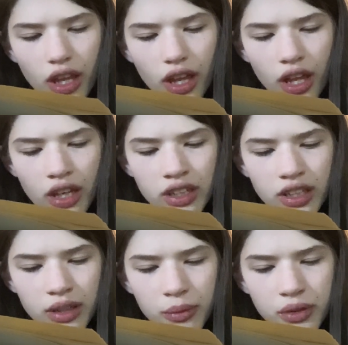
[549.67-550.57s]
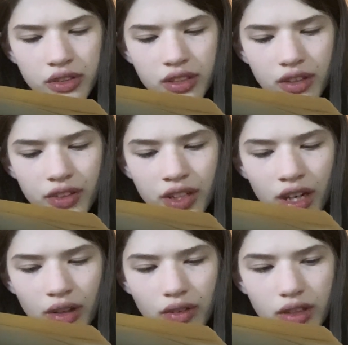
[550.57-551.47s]
and it was given
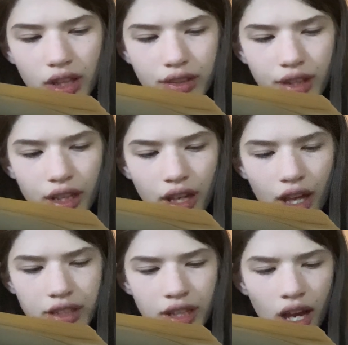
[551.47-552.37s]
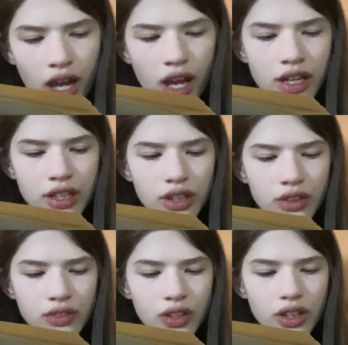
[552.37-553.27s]
out that they had died
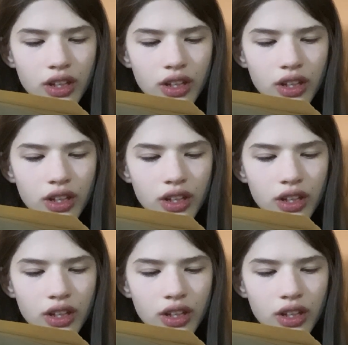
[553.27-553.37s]
of